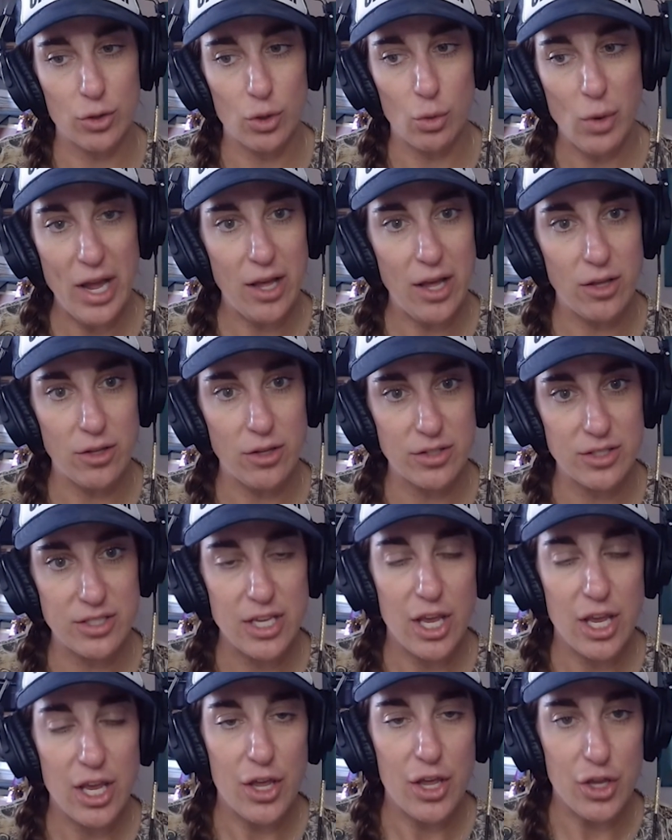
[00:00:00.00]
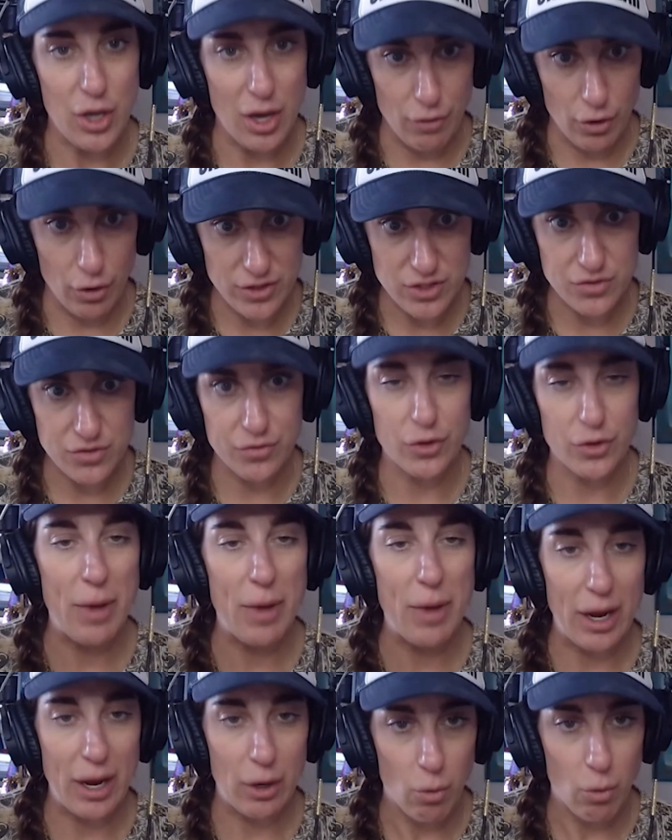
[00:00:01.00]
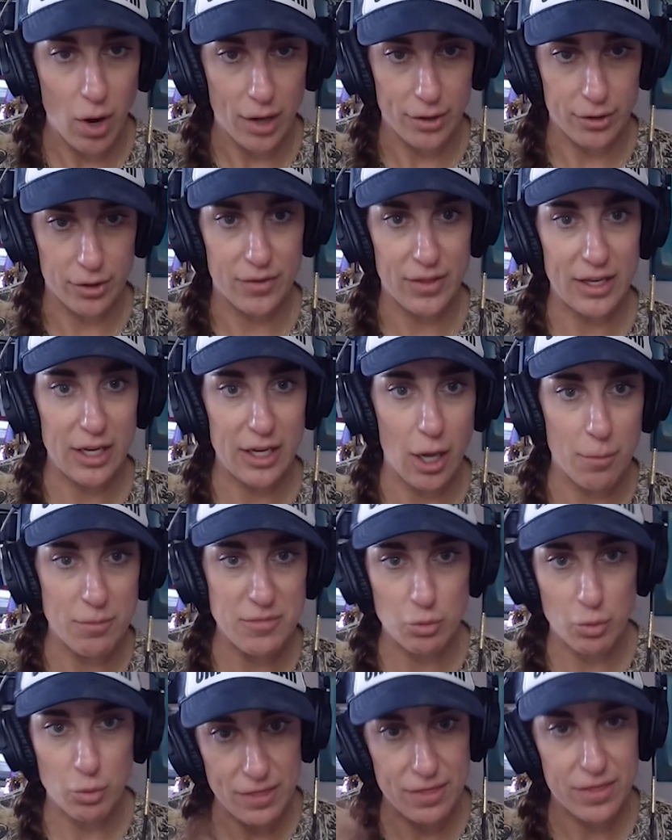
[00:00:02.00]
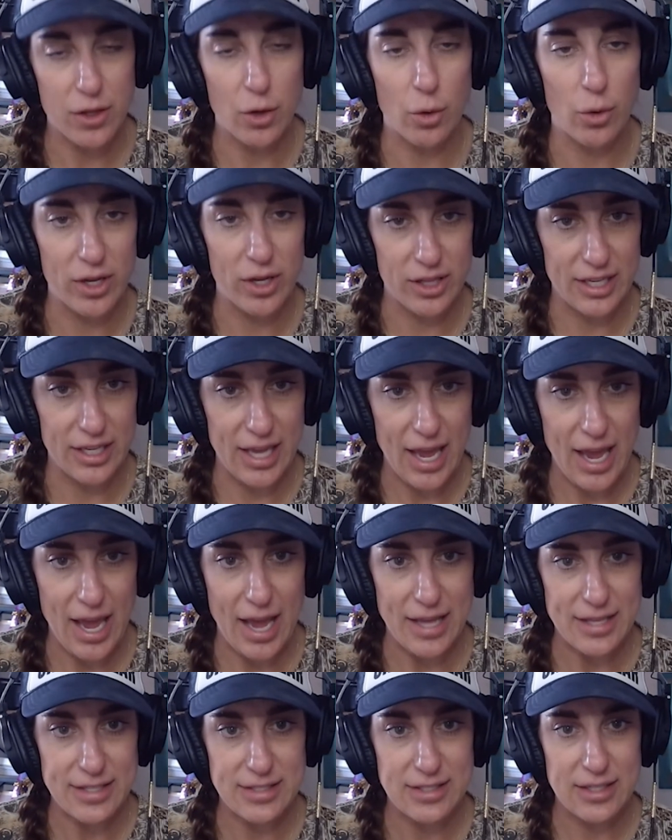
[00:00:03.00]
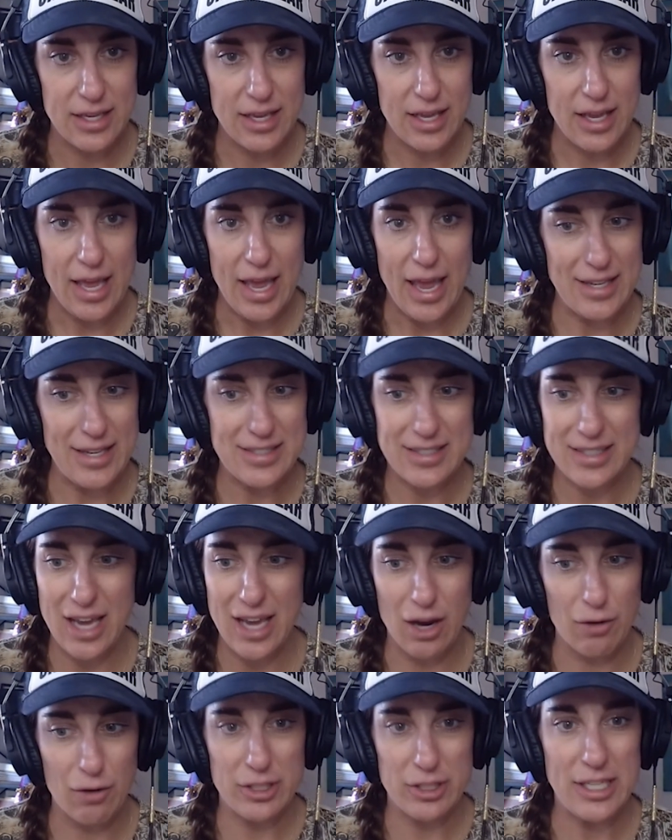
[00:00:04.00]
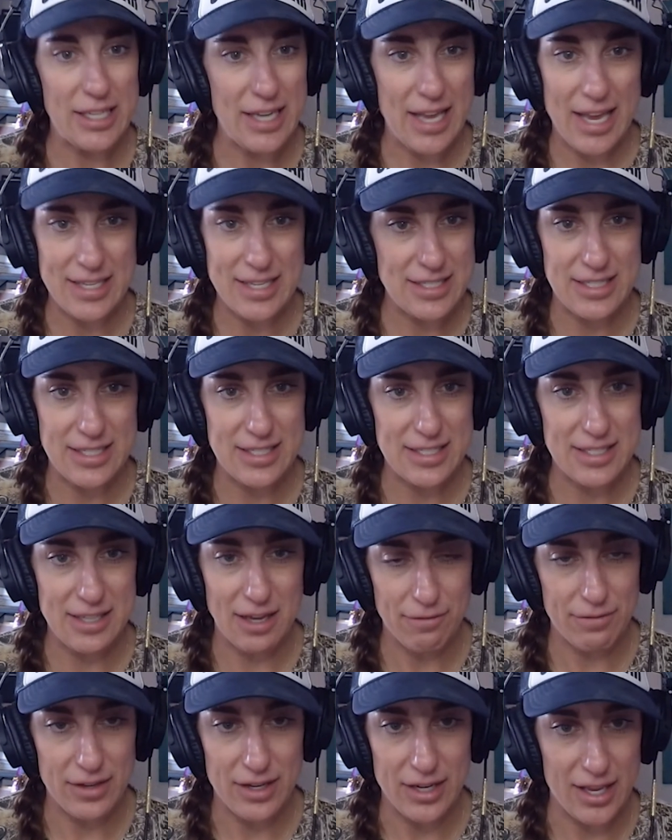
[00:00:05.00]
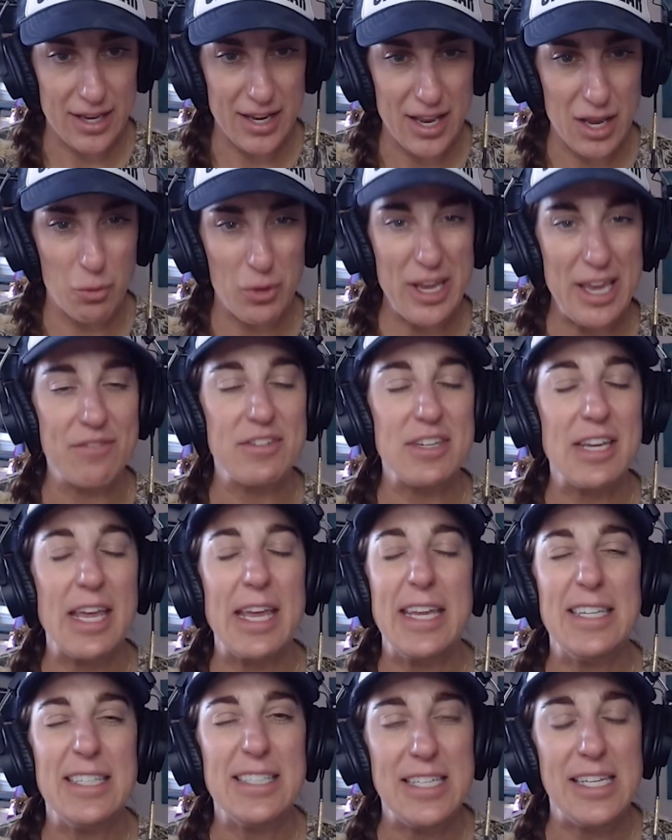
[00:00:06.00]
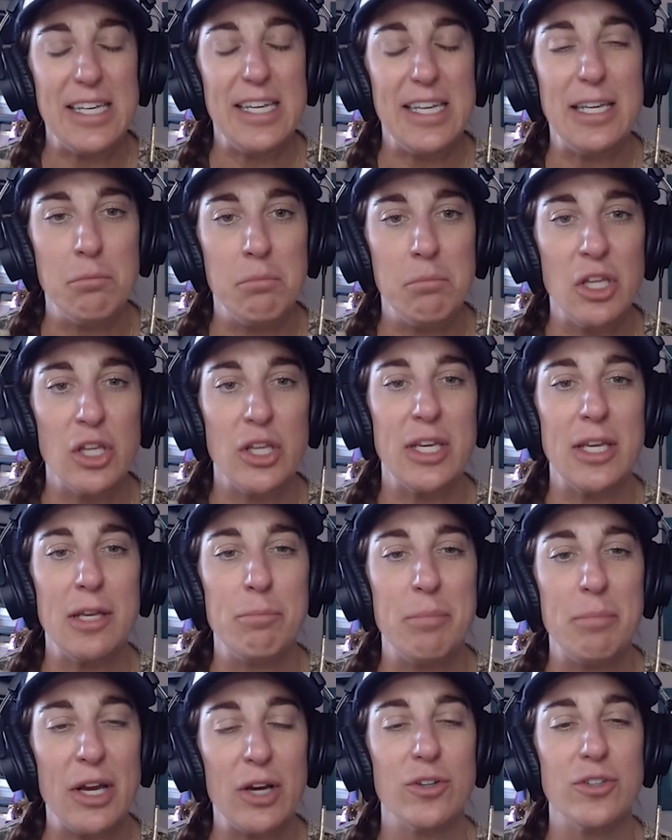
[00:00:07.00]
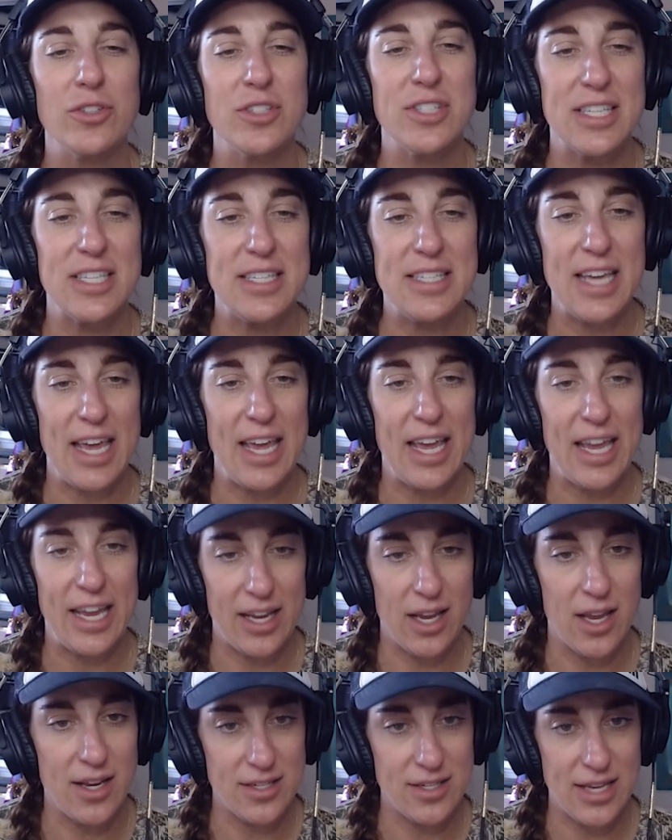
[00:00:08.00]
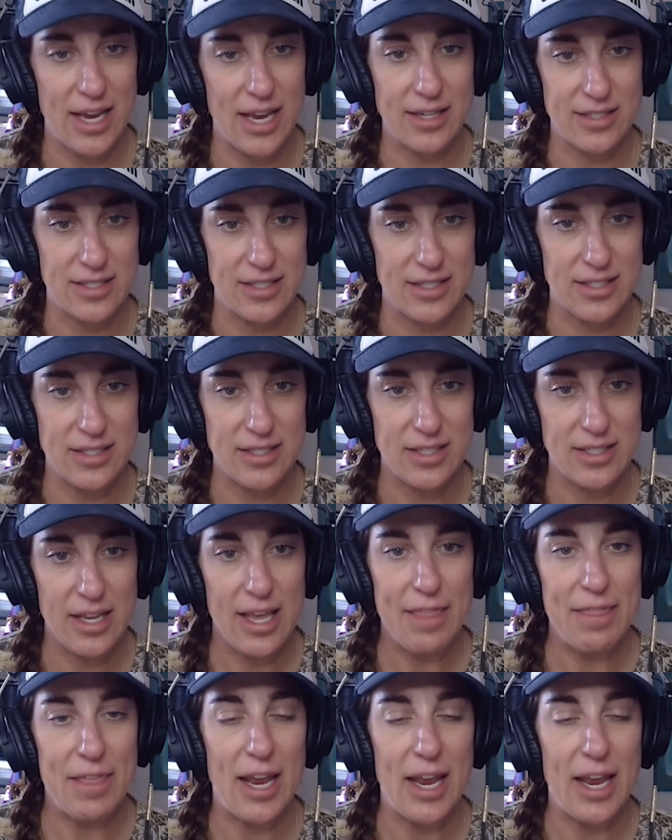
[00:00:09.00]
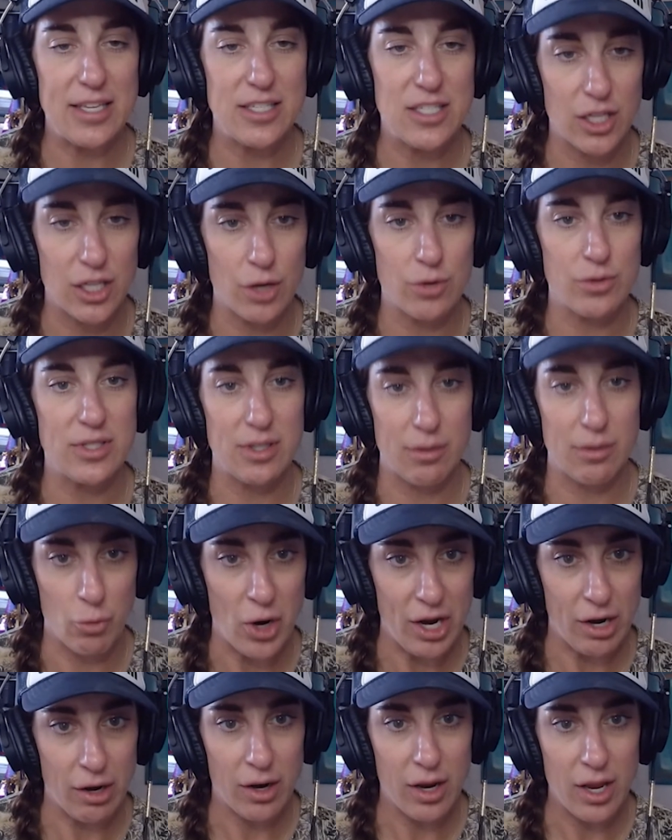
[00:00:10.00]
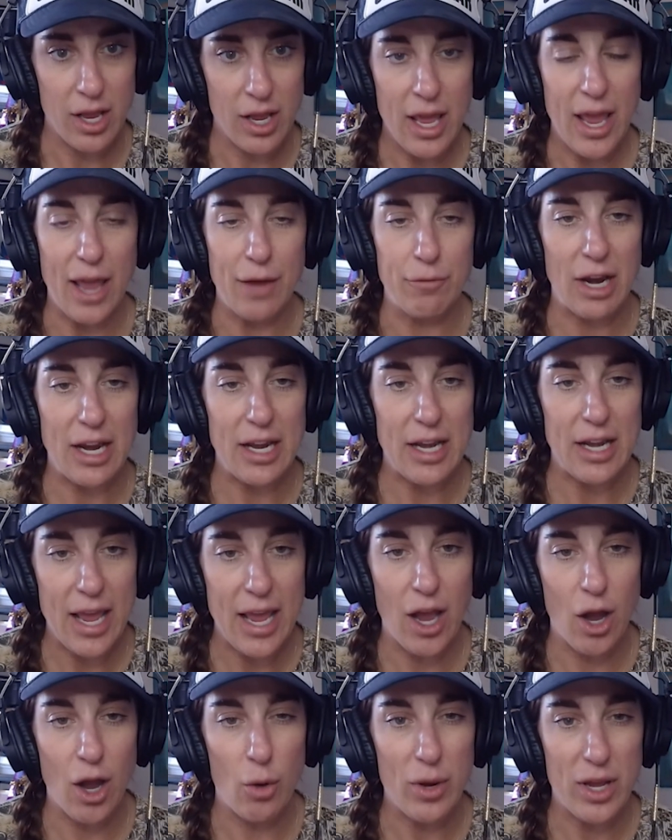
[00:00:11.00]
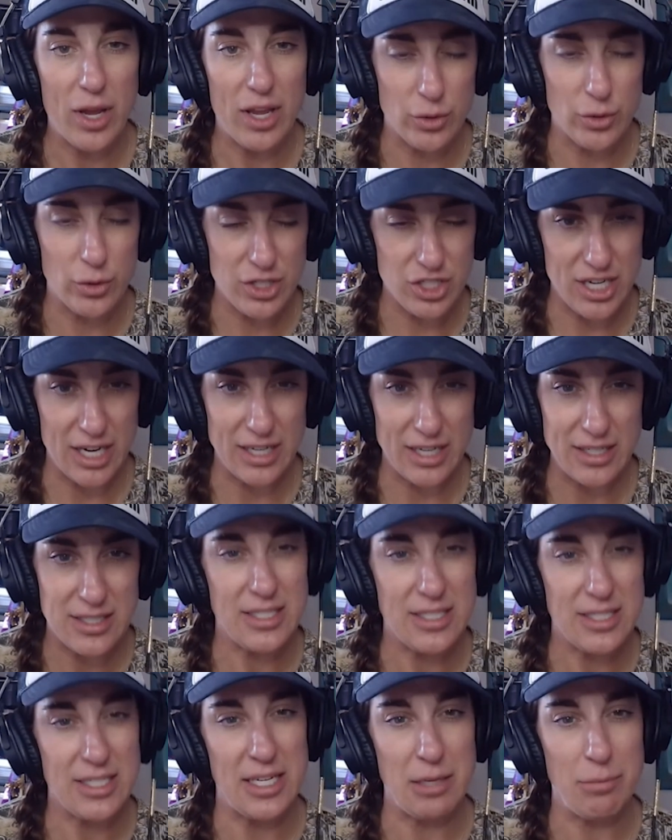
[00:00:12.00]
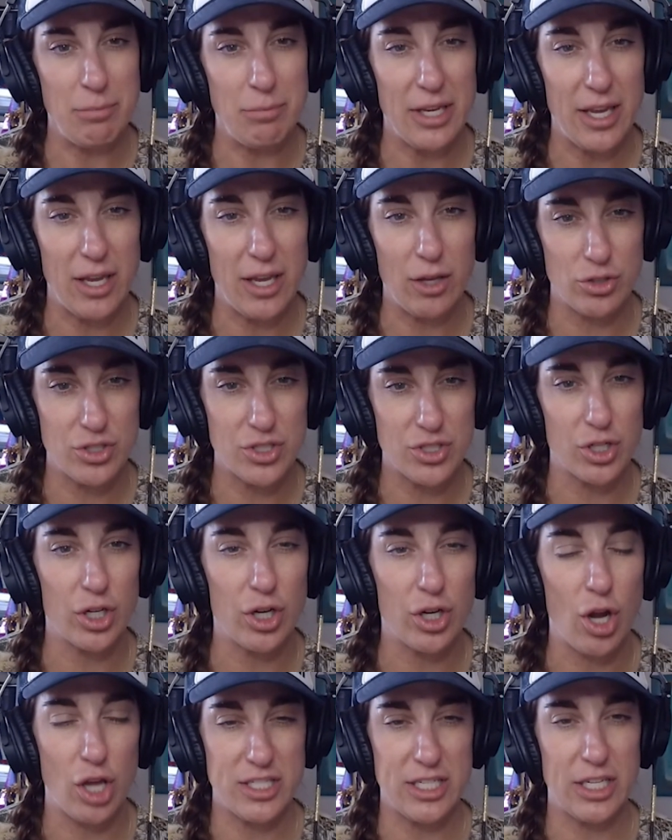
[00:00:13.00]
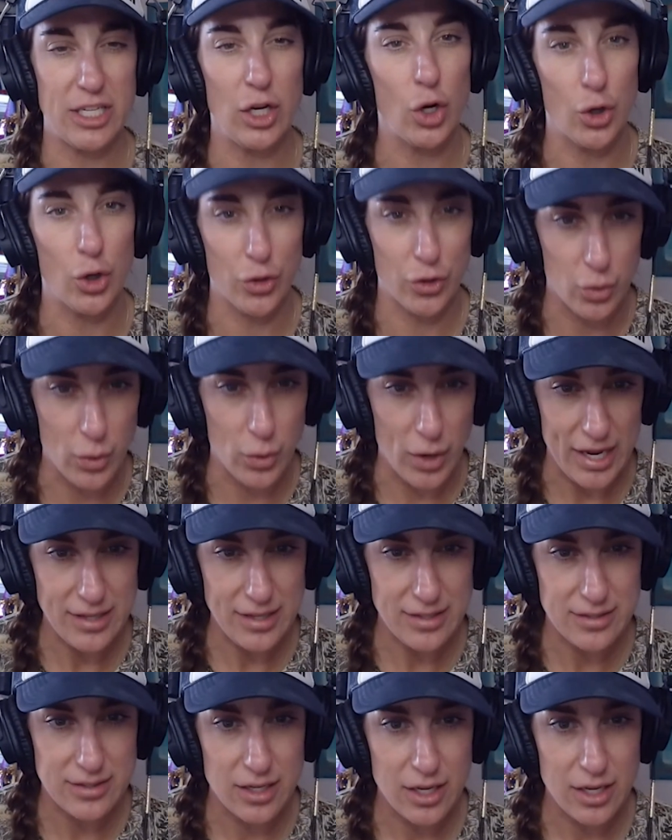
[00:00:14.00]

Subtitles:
wells, you have all this flowback water that comes with the oil and gas, and it's got really nasty stuff in it. And we have 19 million barrels a day in Texas that has to go somewhere. And right now, if you inject it deep, it'll start causing earthquakes.